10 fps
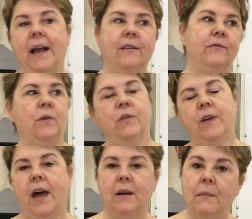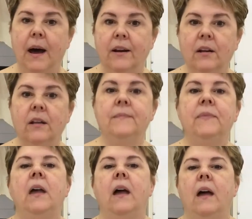and forth kind of model,
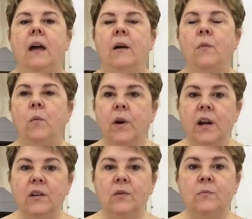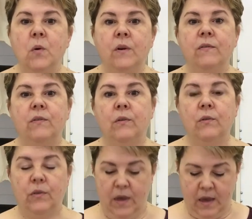we're gonna do more of
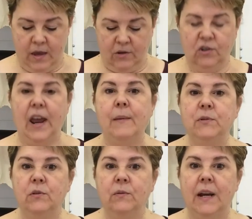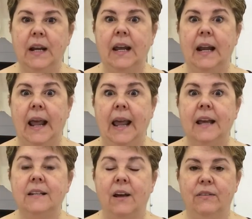the chapter reading and
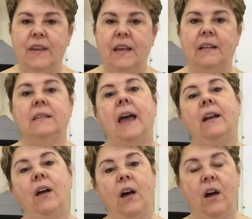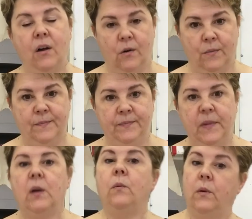handout things at home
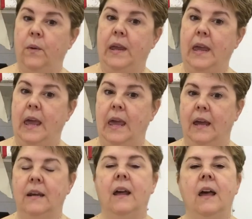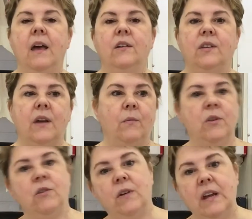when we can, so that when
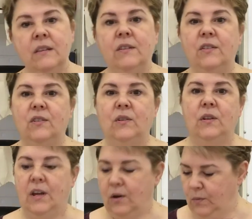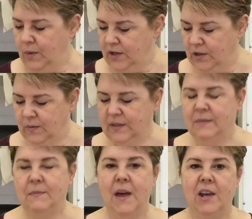you're in the studio, we do as
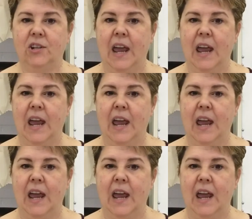much